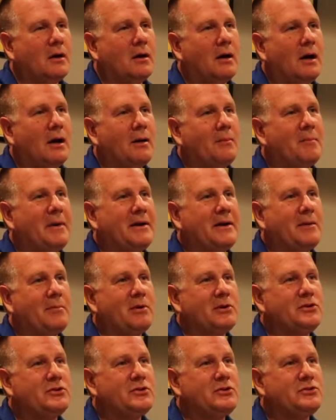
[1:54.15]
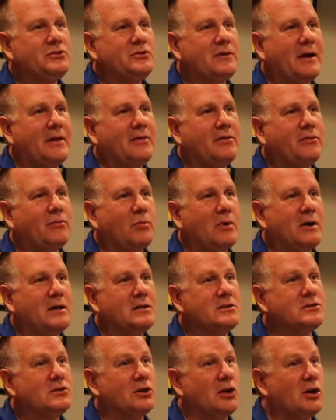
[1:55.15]
My number 2 strength
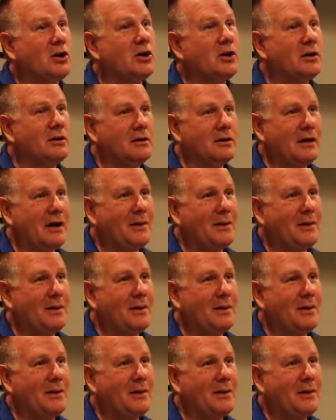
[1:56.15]
was learner.